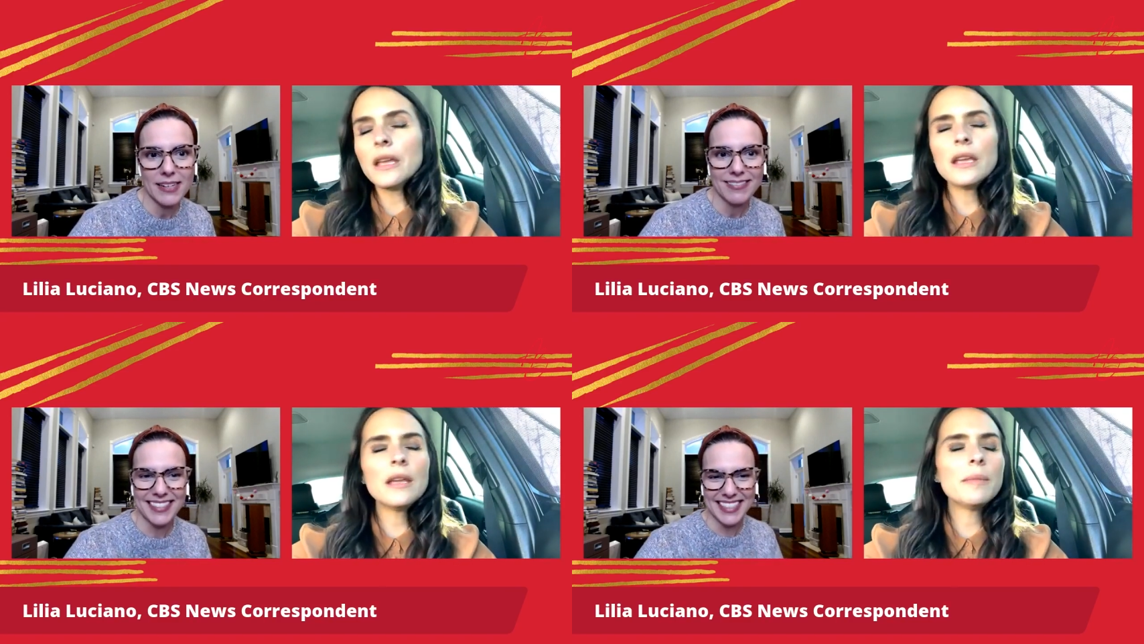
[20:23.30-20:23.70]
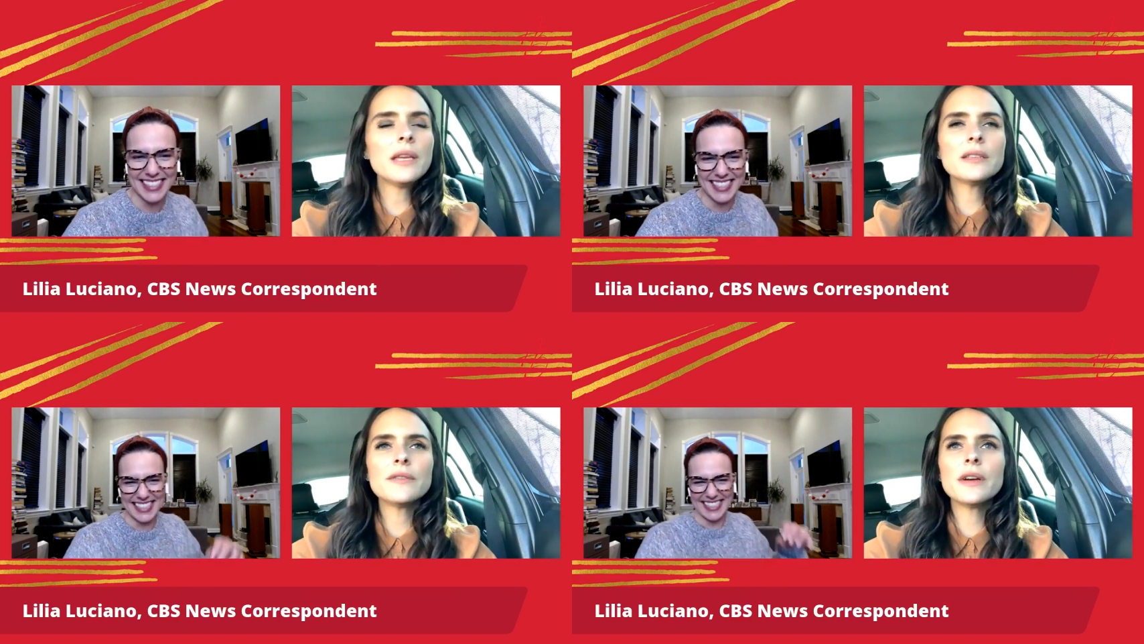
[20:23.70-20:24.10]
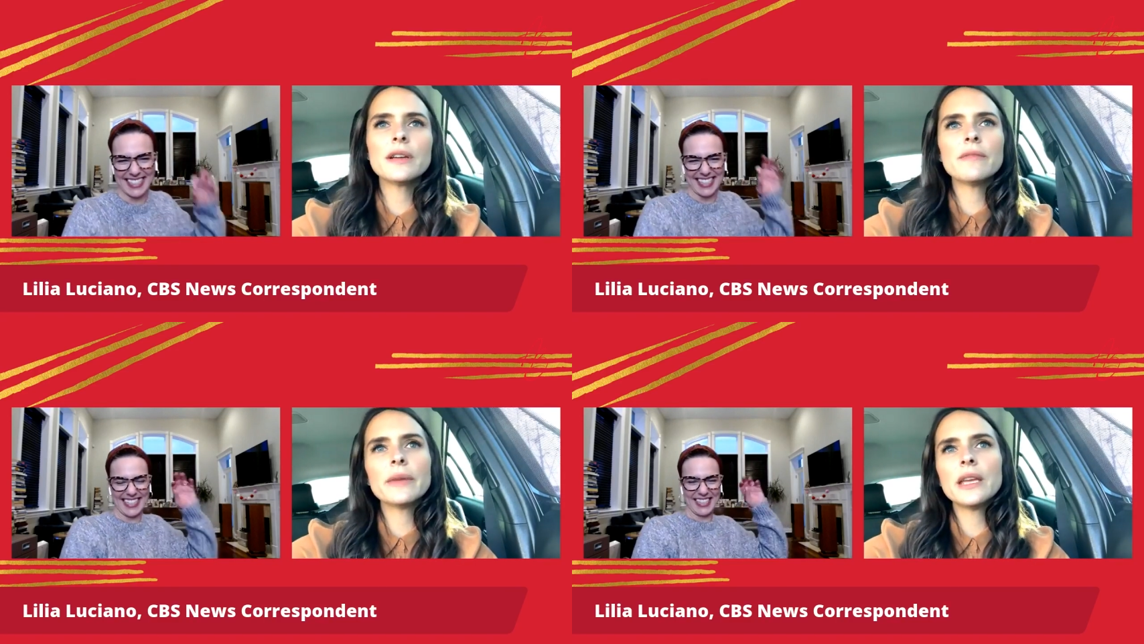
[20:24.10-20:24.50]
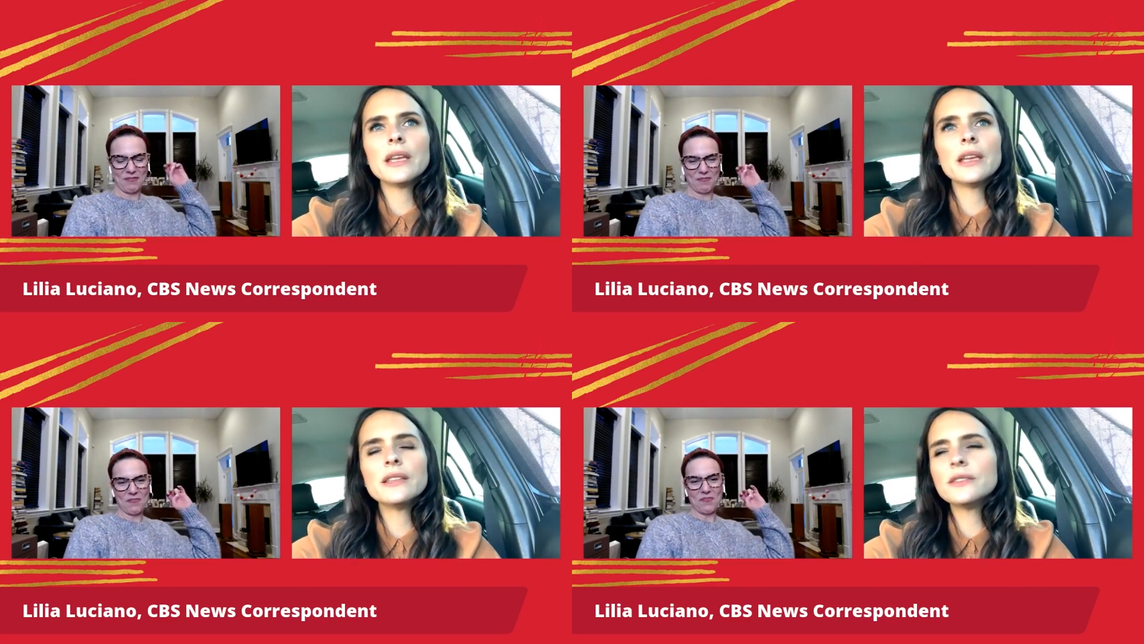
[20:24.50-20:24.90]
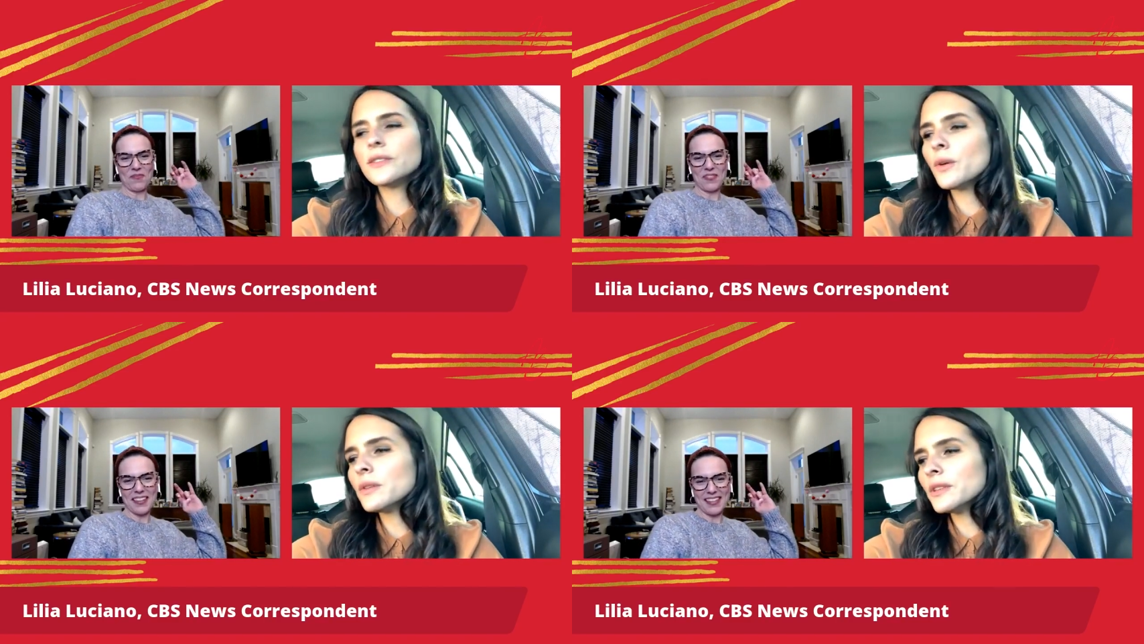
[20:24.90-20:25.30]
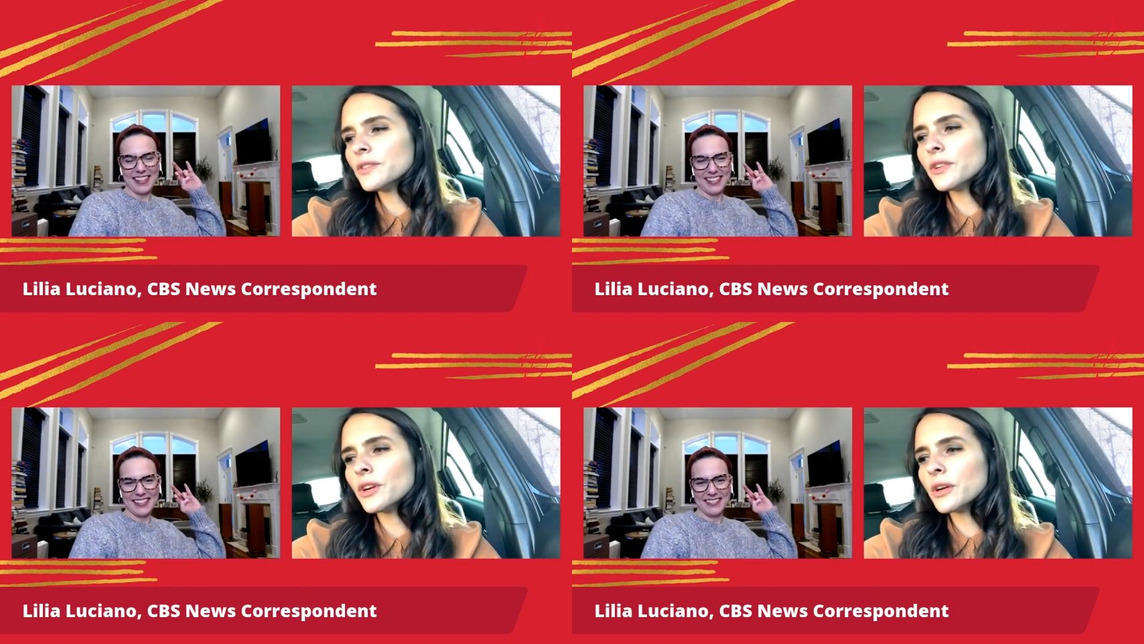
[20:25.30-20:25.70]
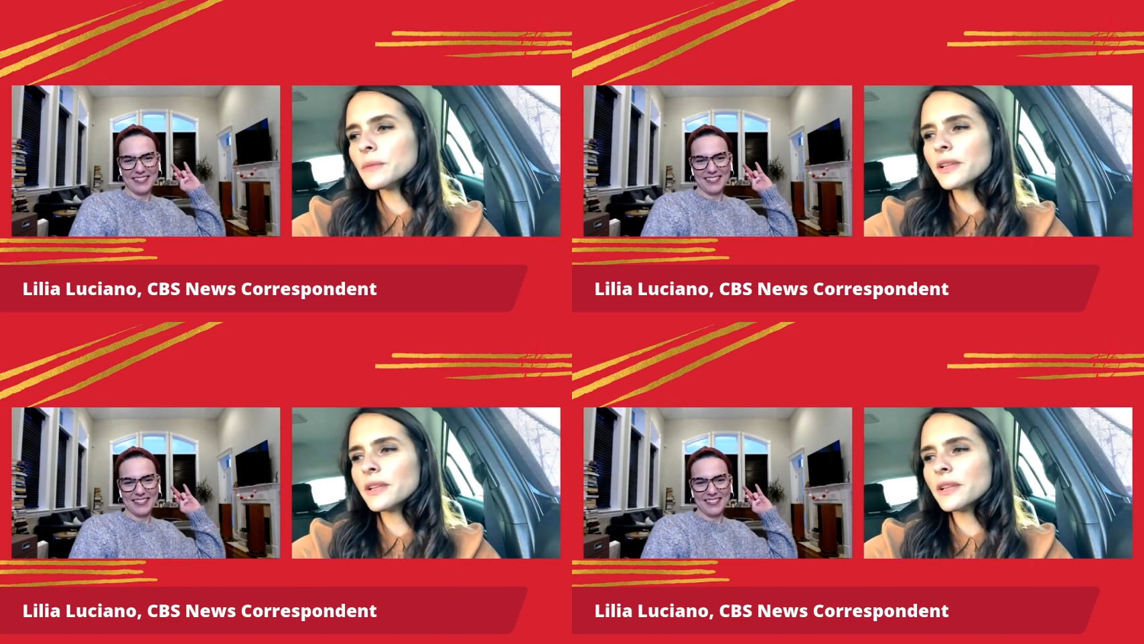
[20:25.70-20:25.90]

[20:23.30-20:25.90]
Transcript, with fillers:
Speaker 1: He makes fun of me. He's so disturbed.